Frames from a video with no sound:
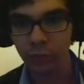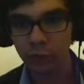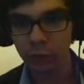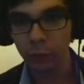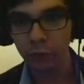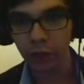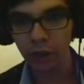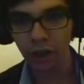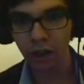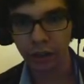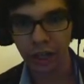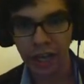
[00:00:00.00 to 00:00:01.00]
so moving
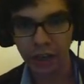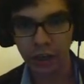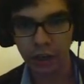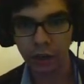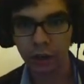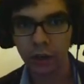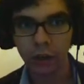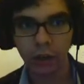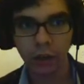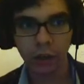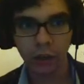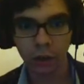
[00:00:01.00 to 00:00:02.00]
on here,
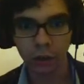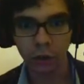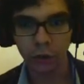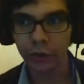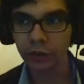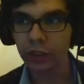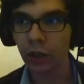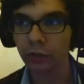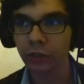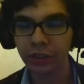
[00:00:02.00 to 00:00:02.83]
going down